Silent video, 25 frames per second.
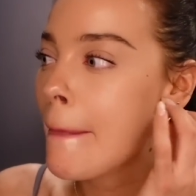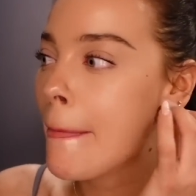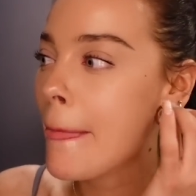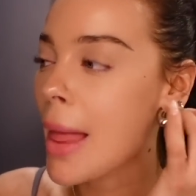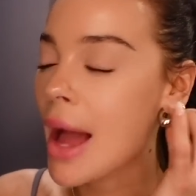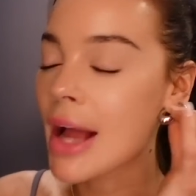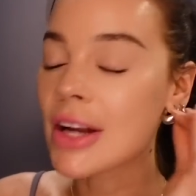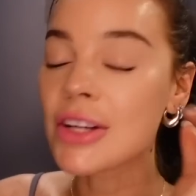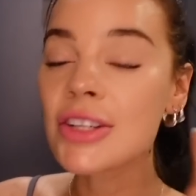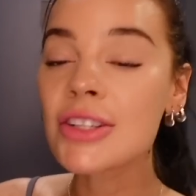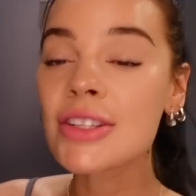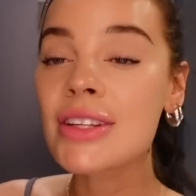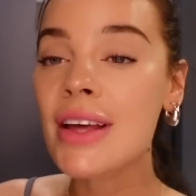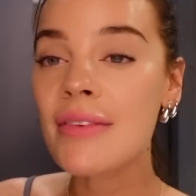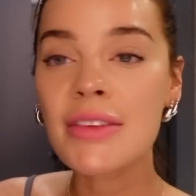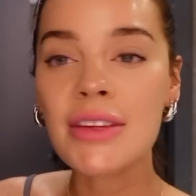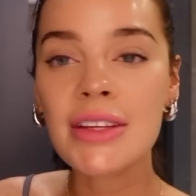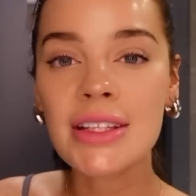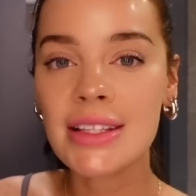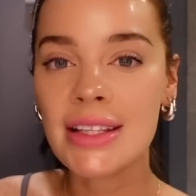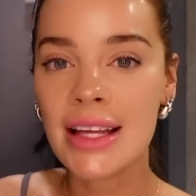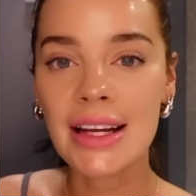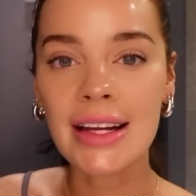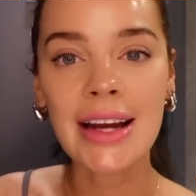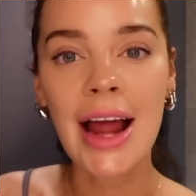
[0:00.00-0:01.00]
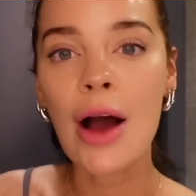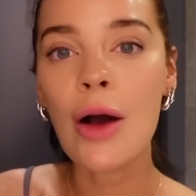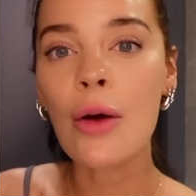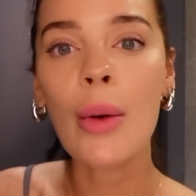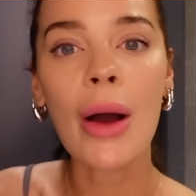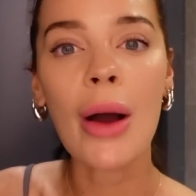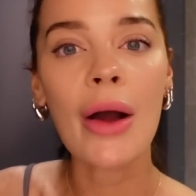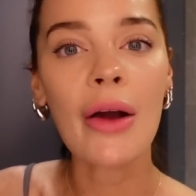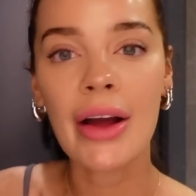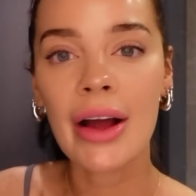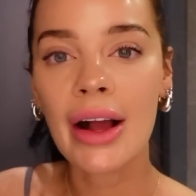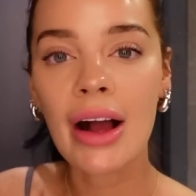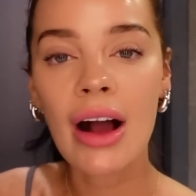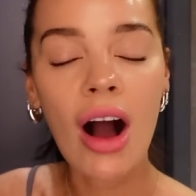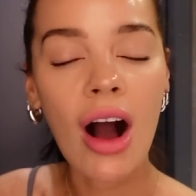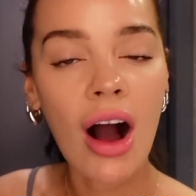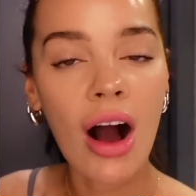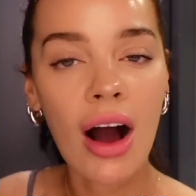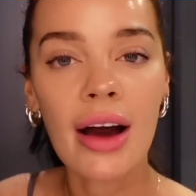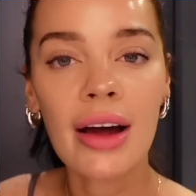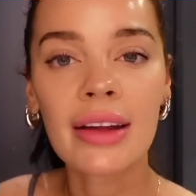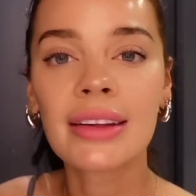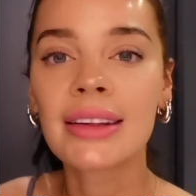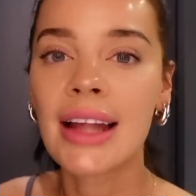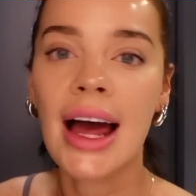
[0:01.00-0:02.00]
I just have this thing now where I
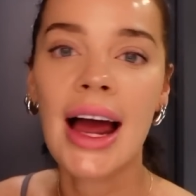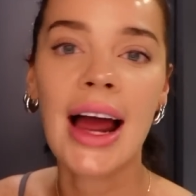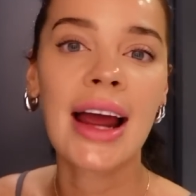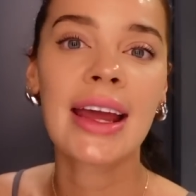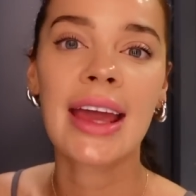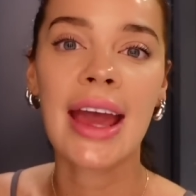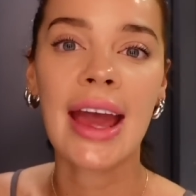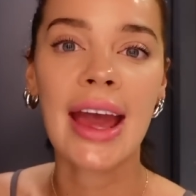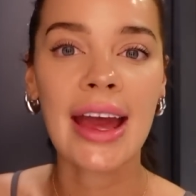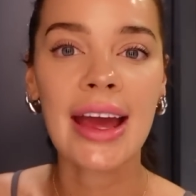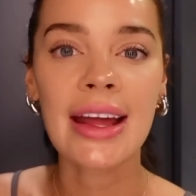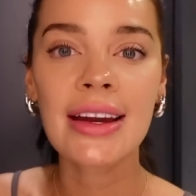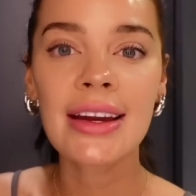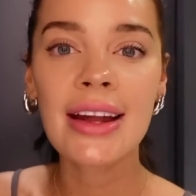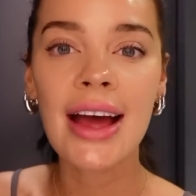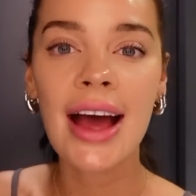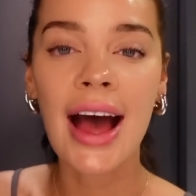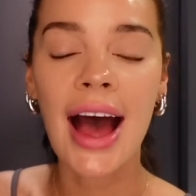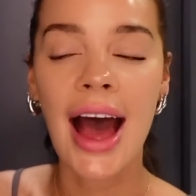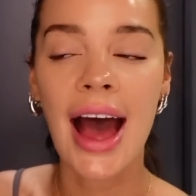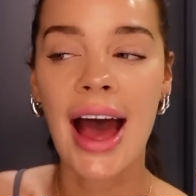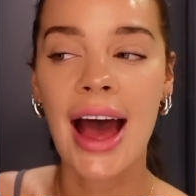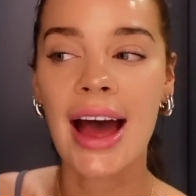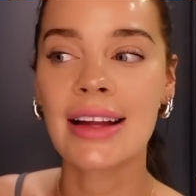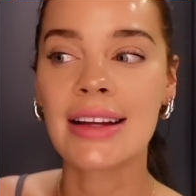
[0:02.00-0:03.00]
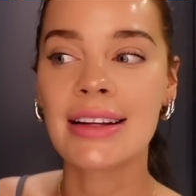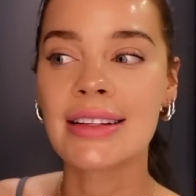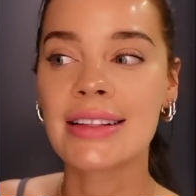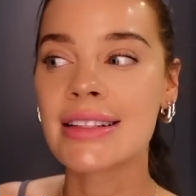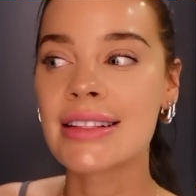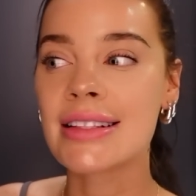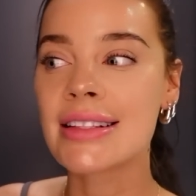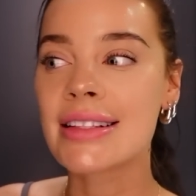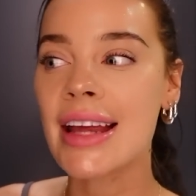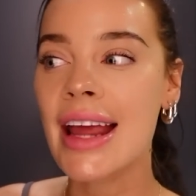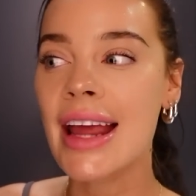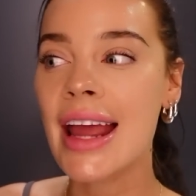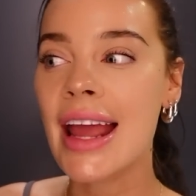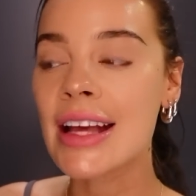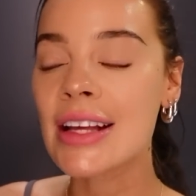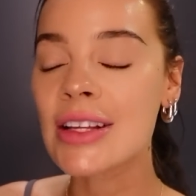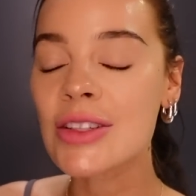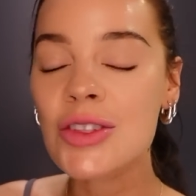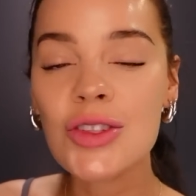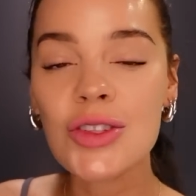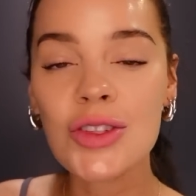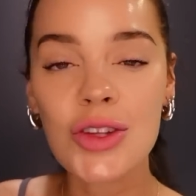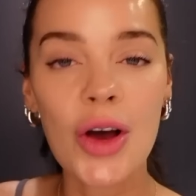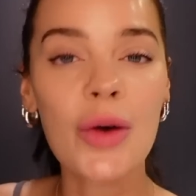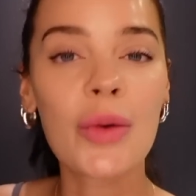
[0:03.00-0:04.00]
can't lie in, and it's
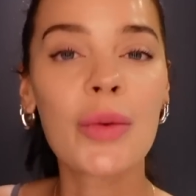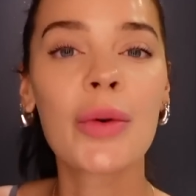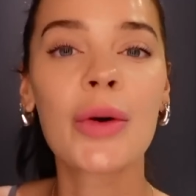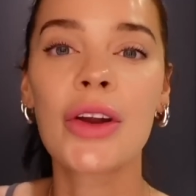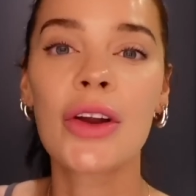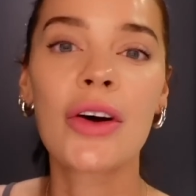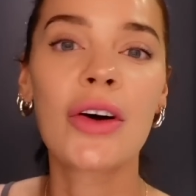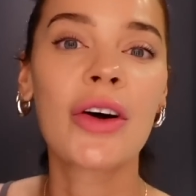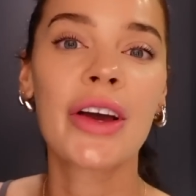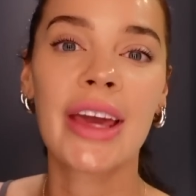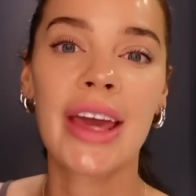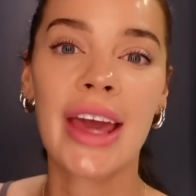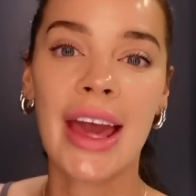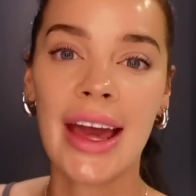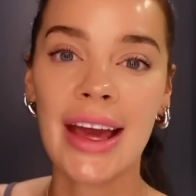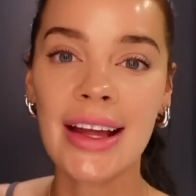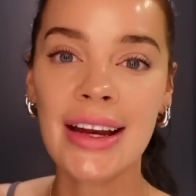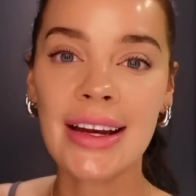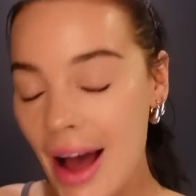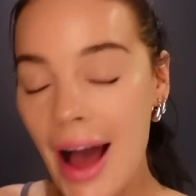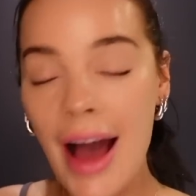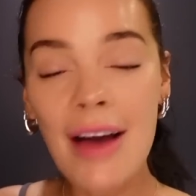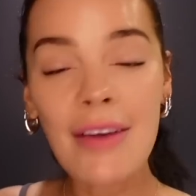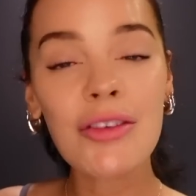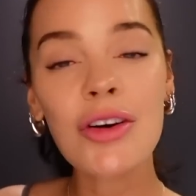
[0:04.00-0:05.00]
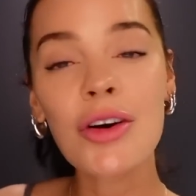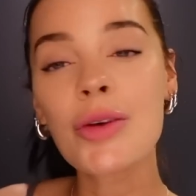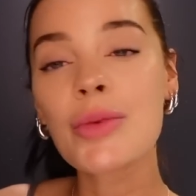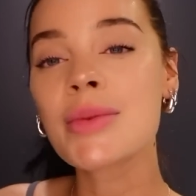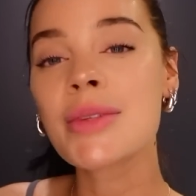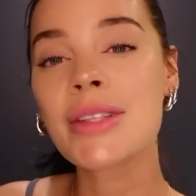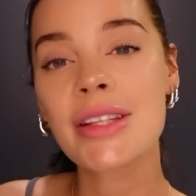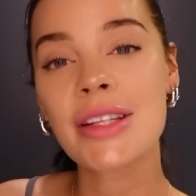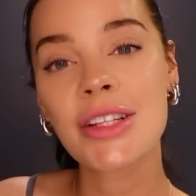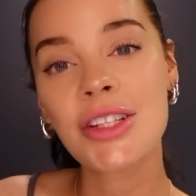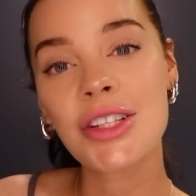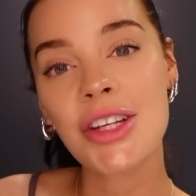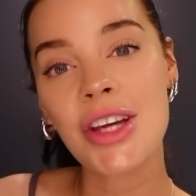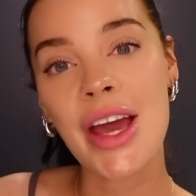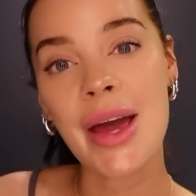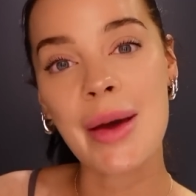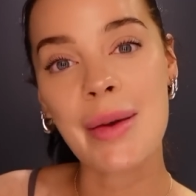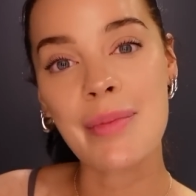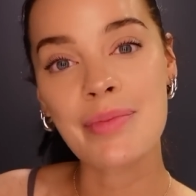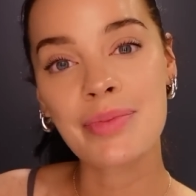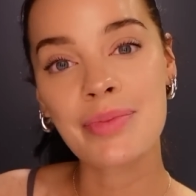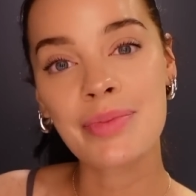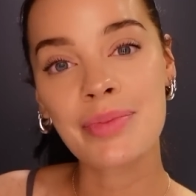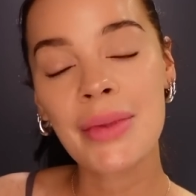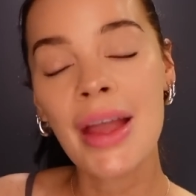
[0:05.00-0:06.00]
so annoying. I've come to the gym.